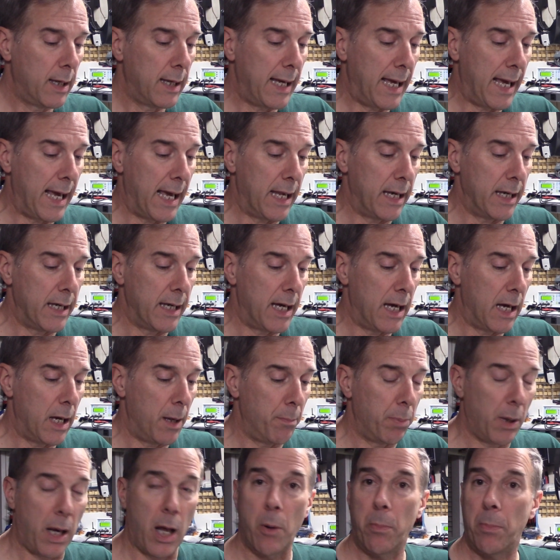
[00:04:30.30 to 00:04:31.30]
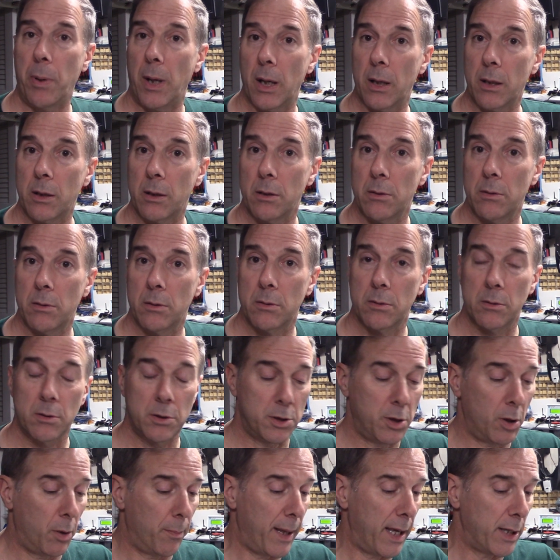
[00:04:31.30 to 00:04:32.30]
and Blaupunk
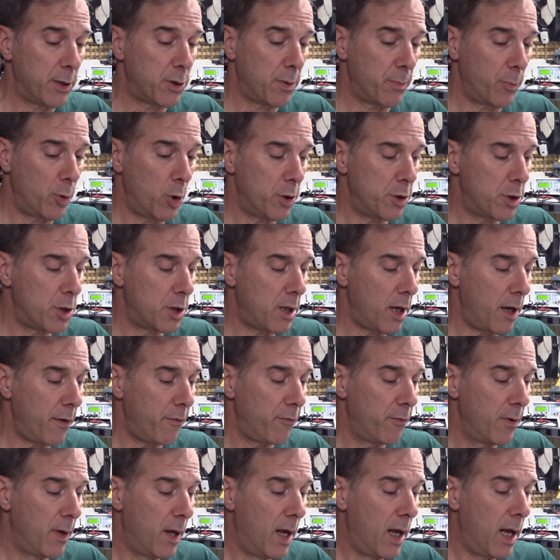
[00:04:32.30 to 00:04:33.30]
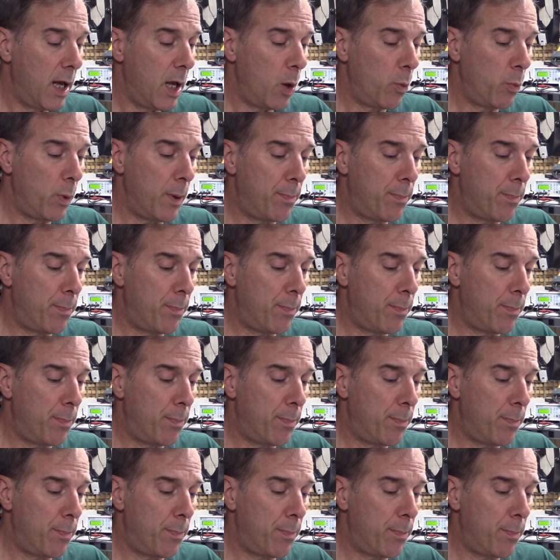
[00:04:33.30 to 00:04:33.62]
still make some good stuff.